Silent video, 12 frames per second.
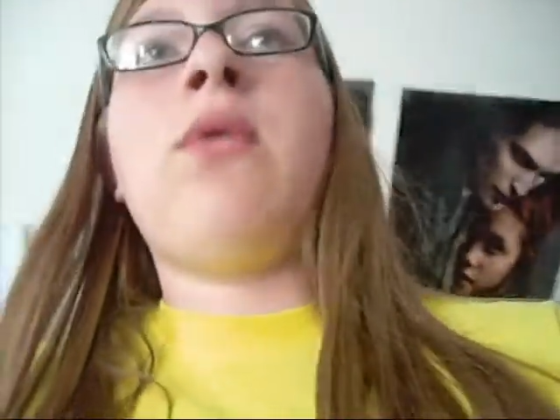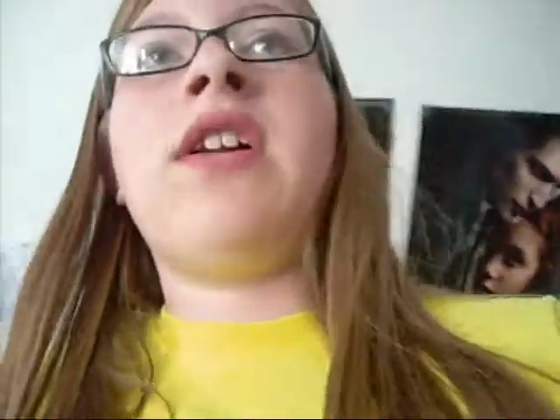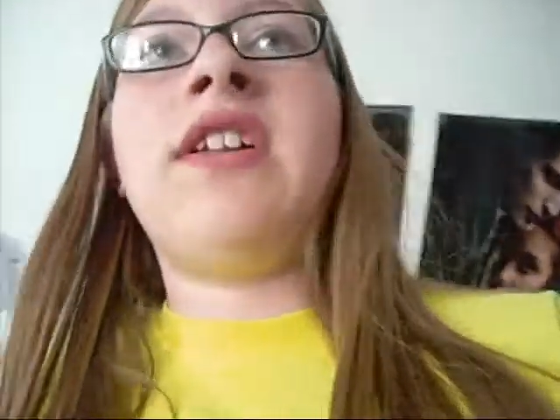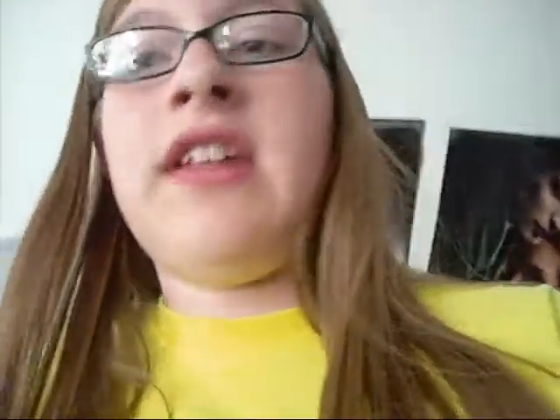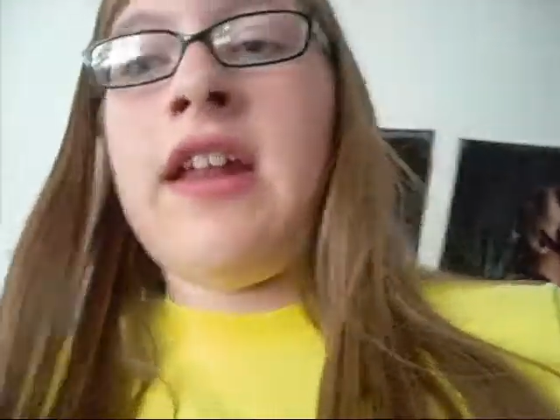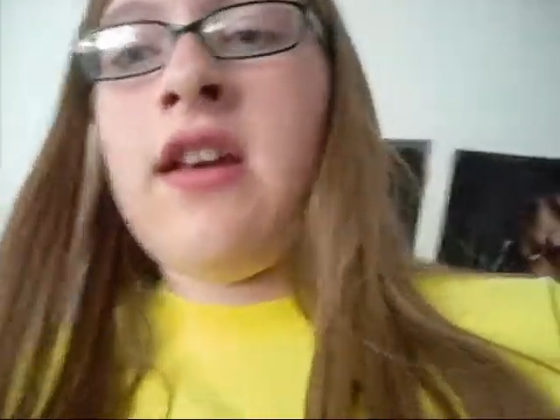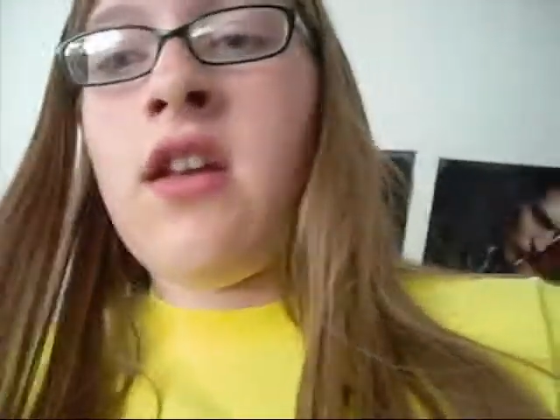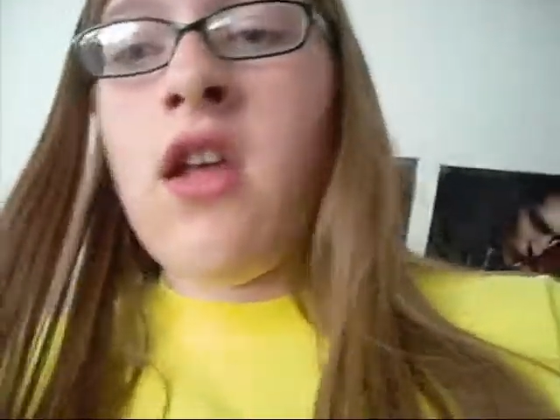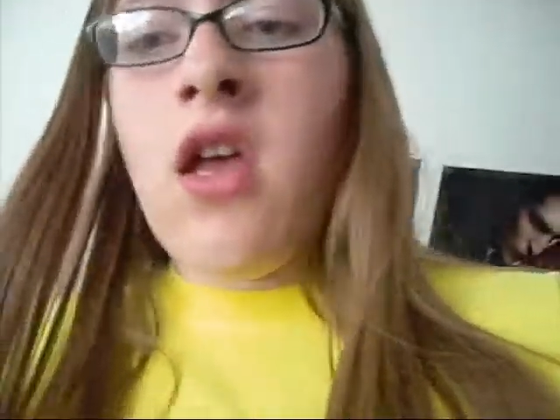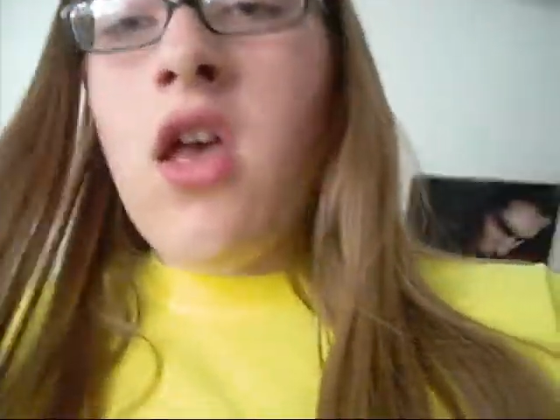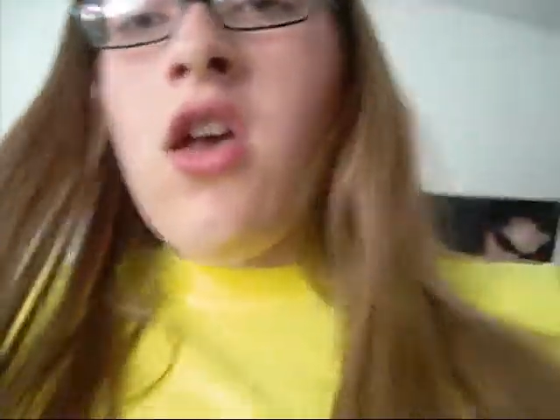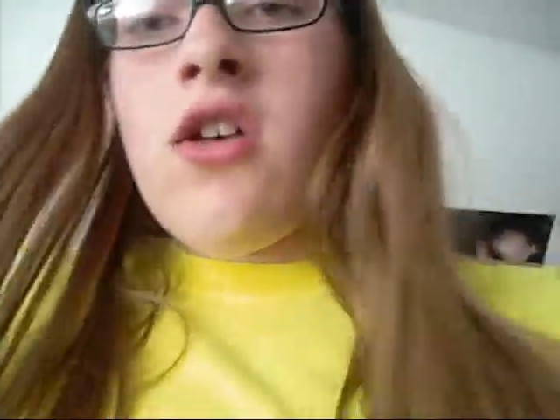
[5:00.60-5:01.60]
one it didn't.
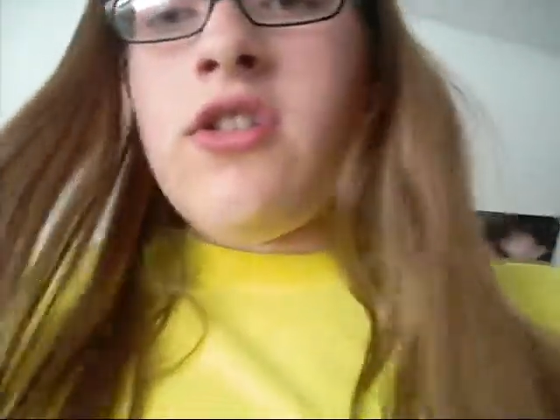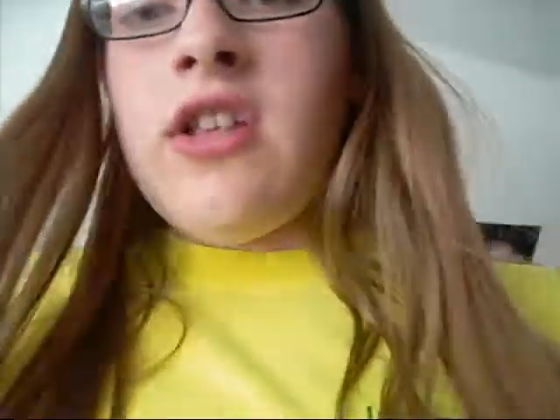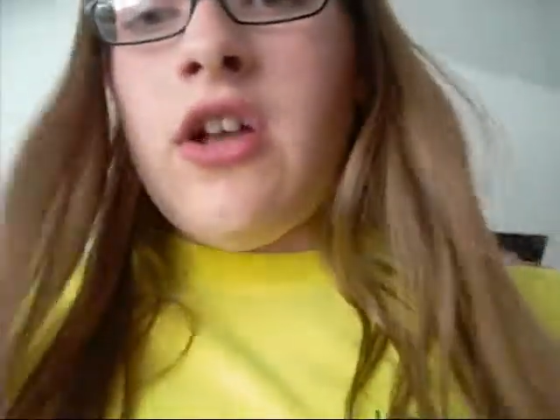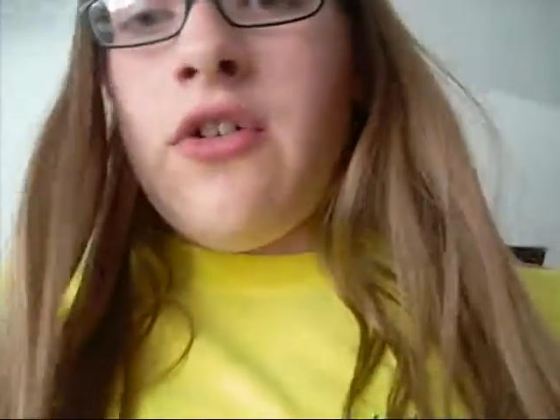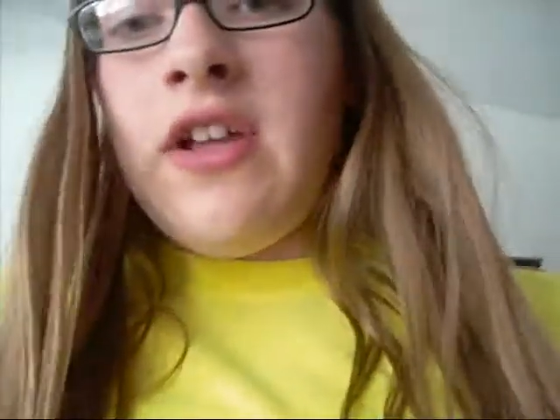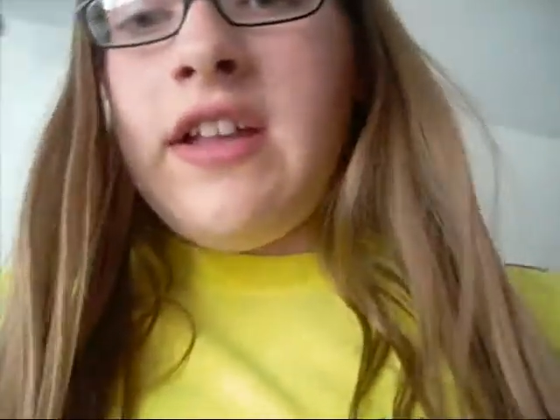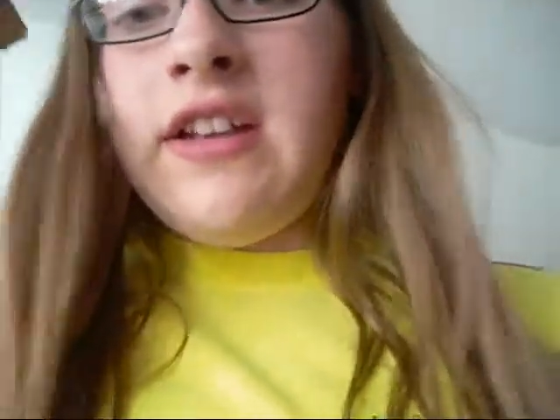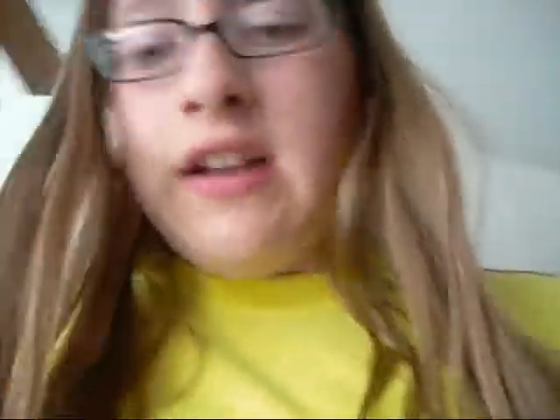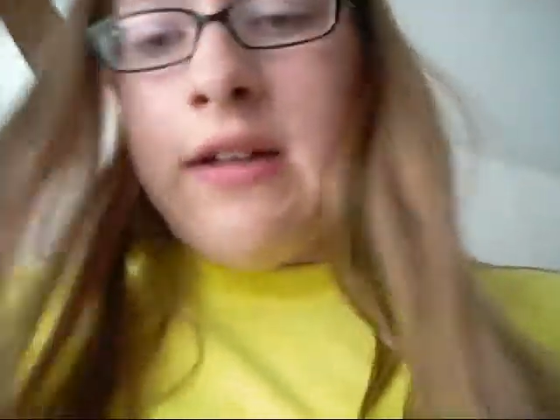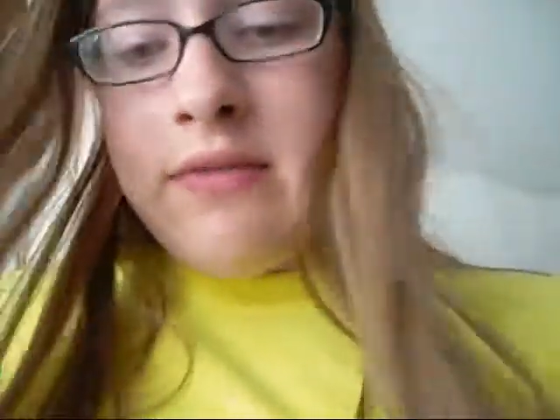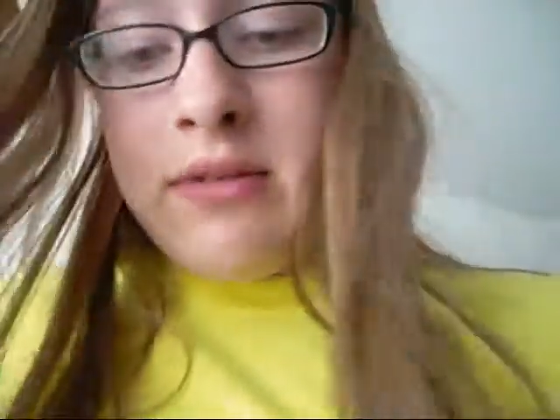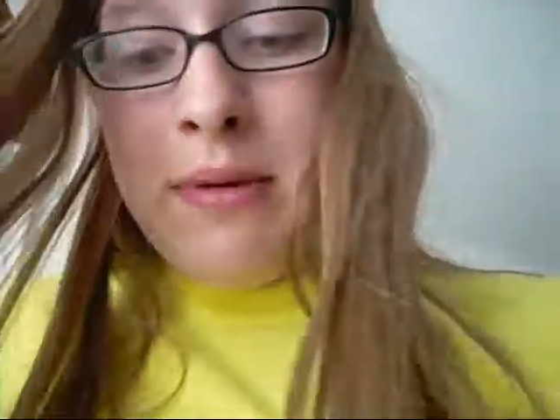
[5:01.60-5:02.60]
So he ended
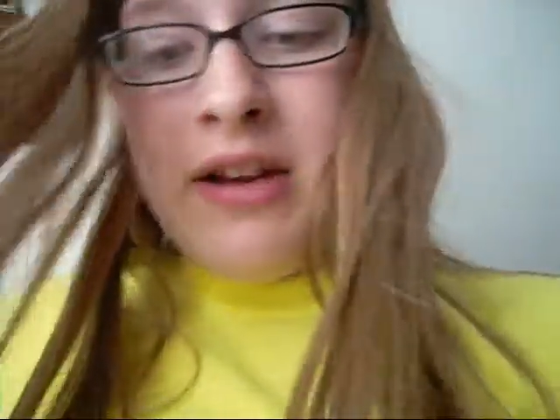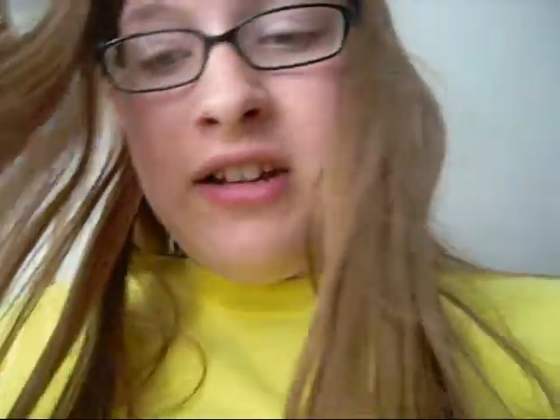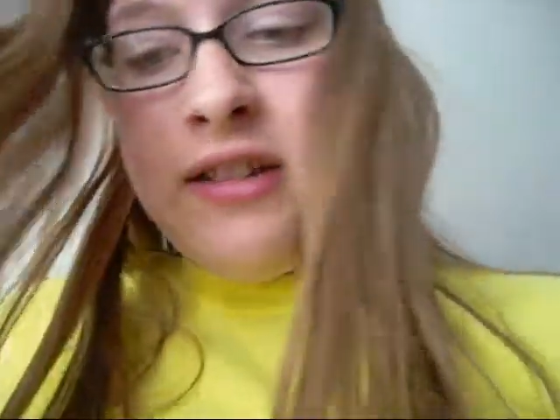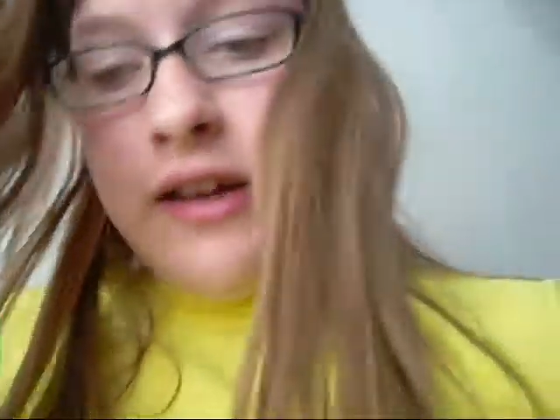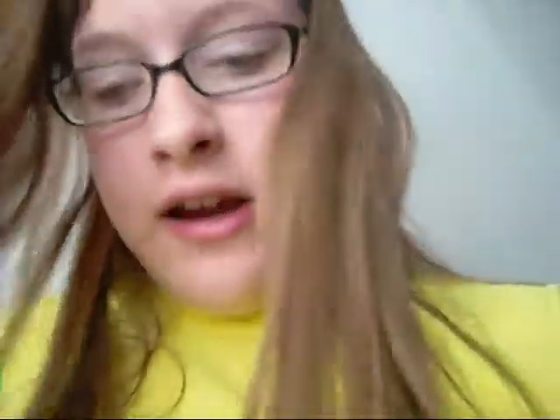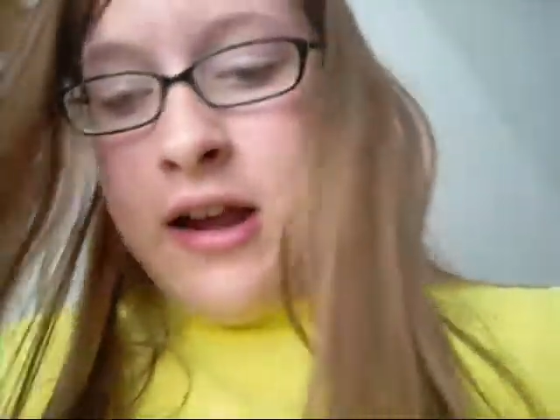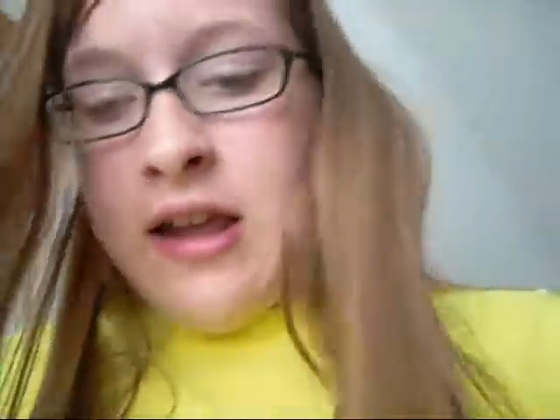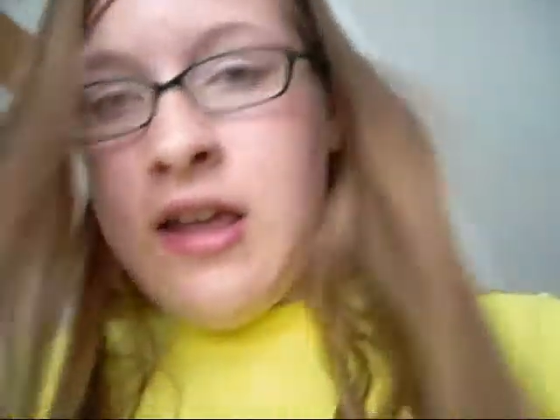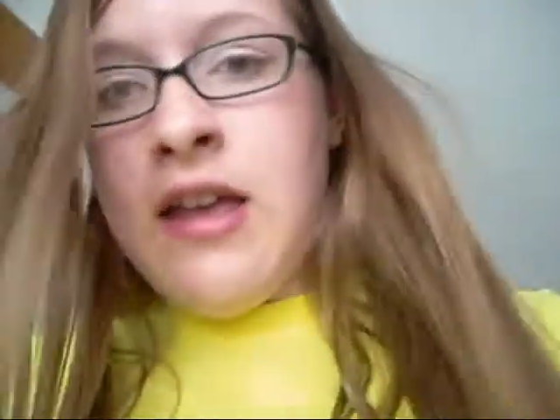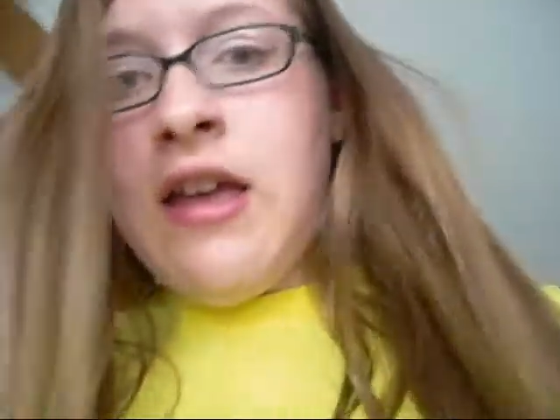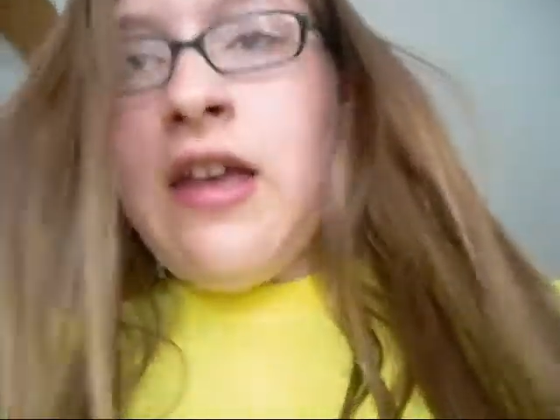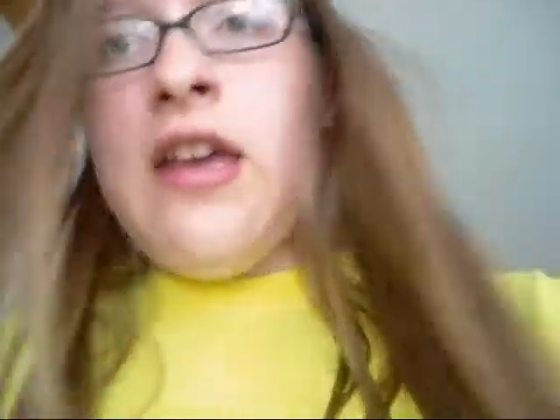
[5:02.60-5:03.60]
up spending the night,
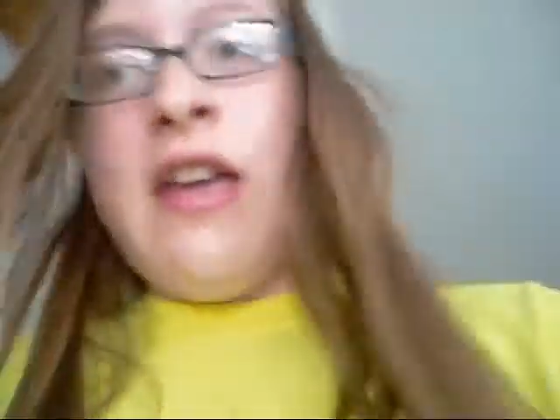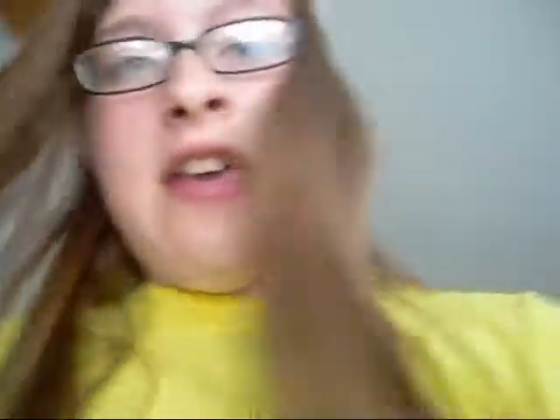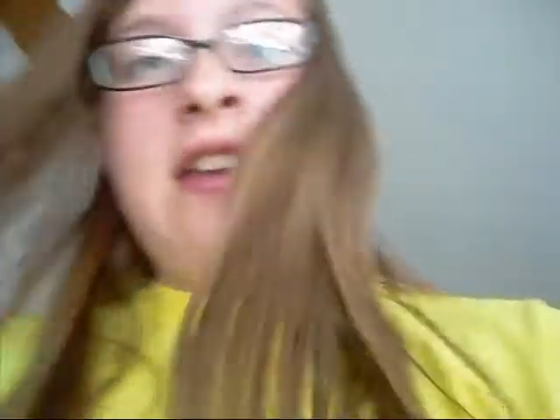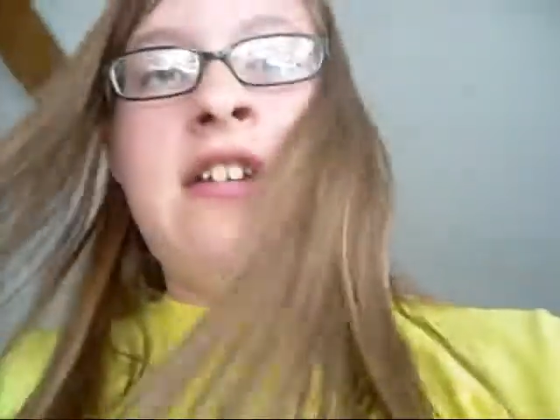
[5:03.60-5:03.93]
and